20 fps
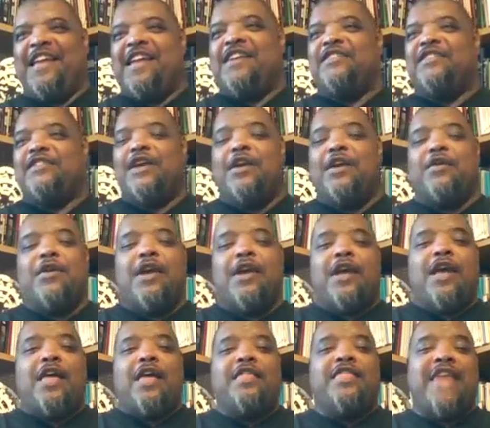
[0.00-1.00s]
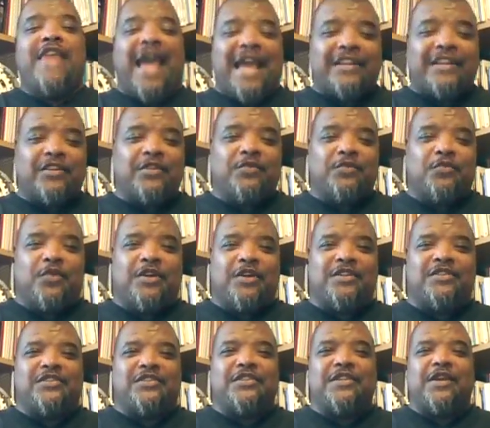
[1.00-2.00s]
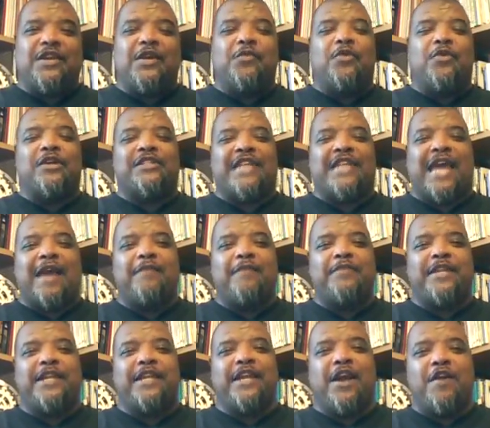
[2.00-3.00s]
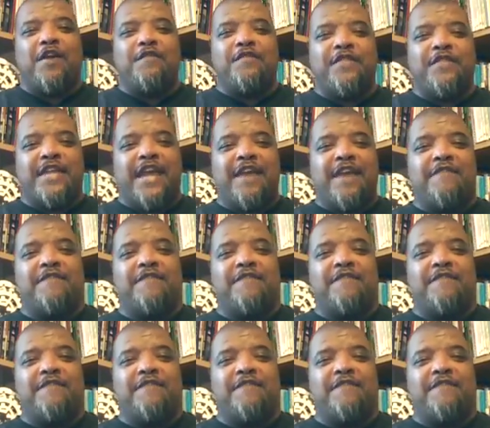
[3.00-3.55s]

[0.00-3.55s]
So that was what's happening over there.